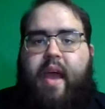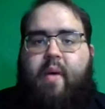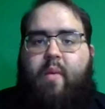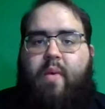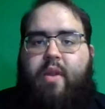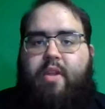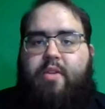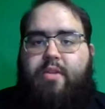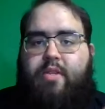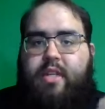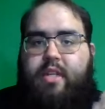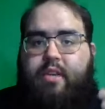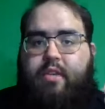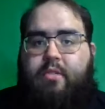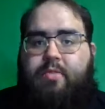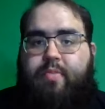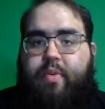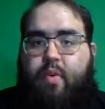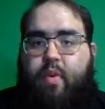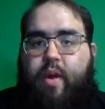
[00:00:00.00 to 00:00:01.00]
And when you see
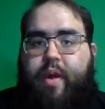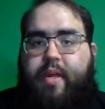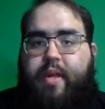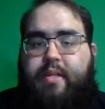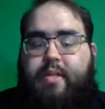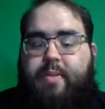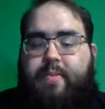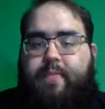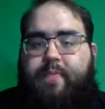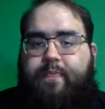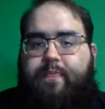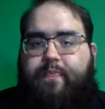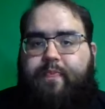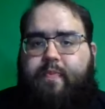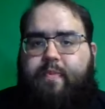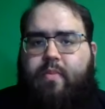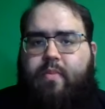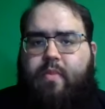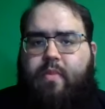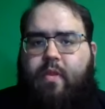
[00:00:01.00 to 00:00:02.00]
those points,
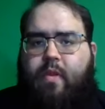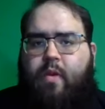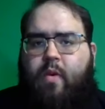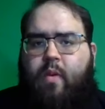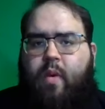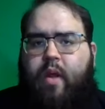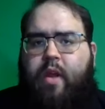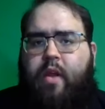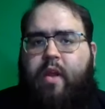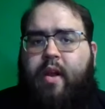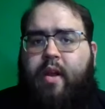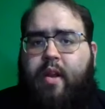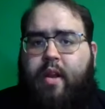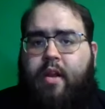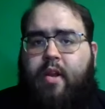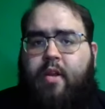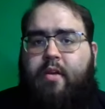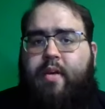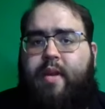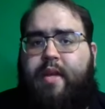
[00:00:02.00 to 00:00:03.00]
what you're going
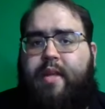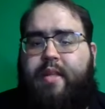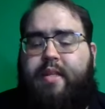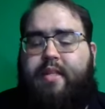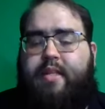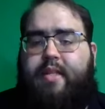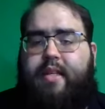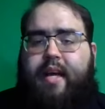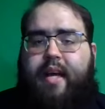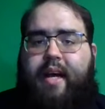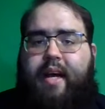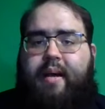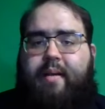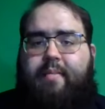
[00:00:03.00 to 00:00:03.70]
to do is